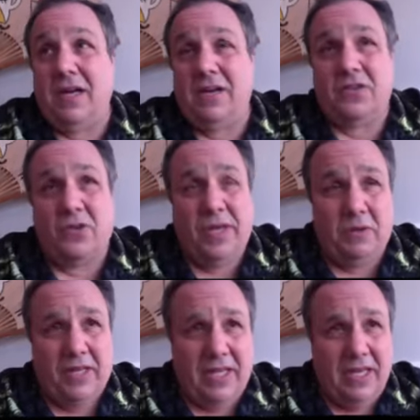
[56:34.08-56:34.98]
so
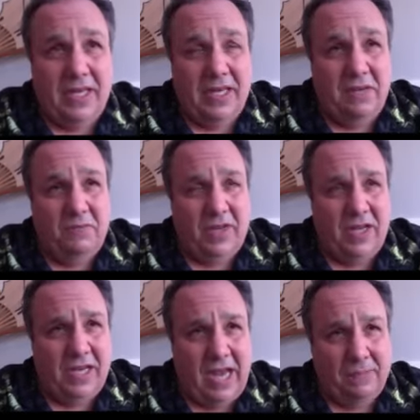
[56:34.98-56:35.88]
he
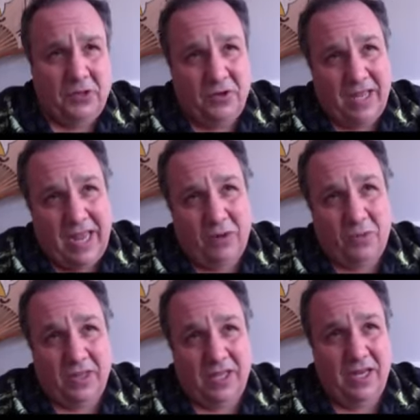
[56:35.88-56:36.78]
captured that
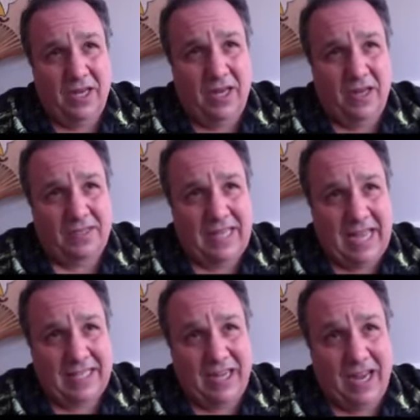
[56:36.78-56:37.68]
with the
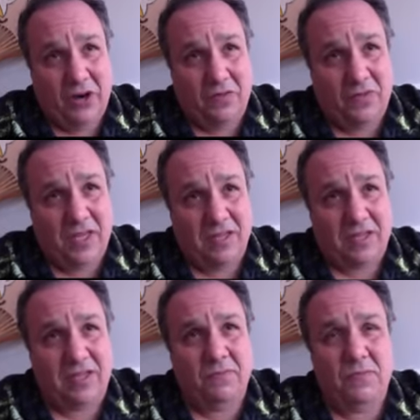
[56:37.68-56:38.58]
satire of
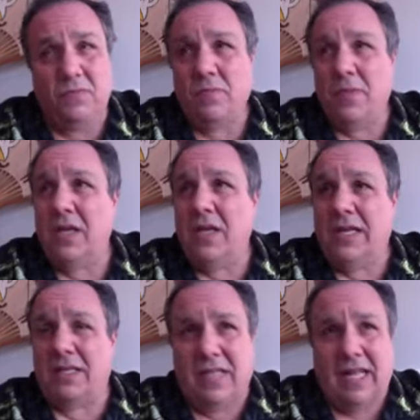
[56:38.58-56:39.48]
this.
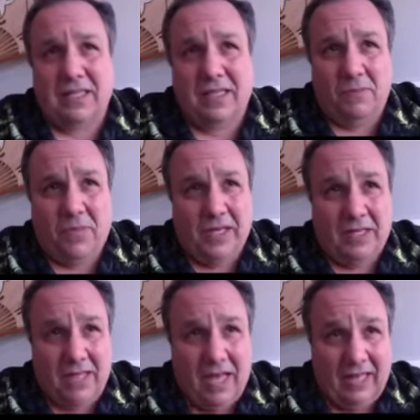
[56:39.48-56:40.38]
It's
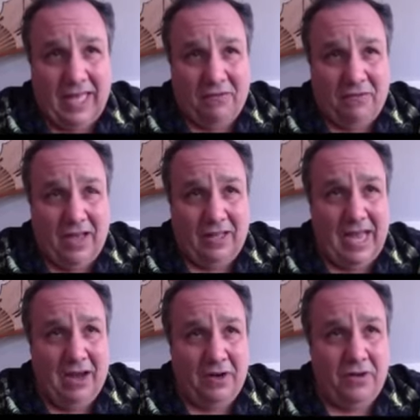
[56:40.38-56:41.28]
not laugh out
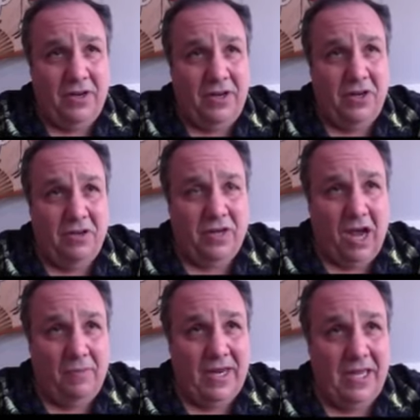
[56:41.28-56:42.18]
loud
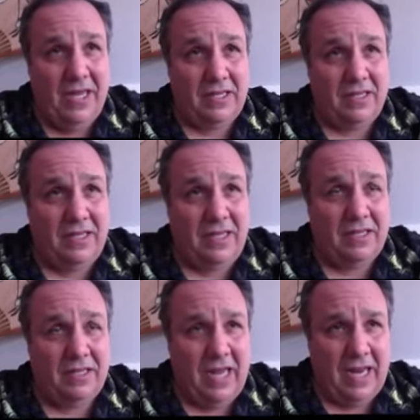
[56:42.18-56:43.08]
comedy.
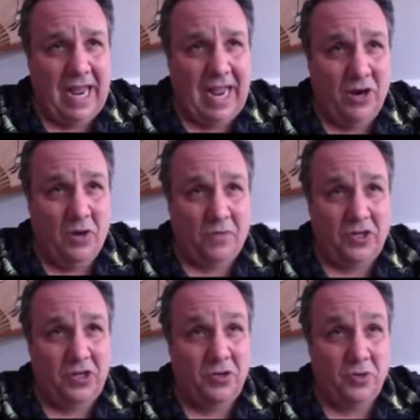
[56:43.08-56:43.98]
It's not Hangover
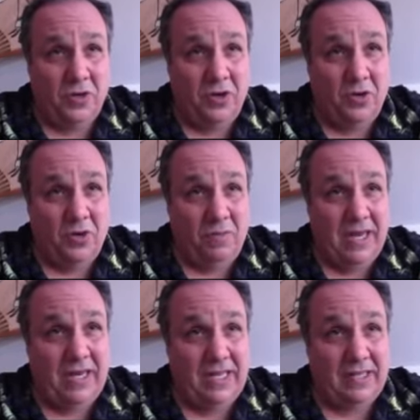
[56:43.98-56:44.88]
2. You know what I mean? It's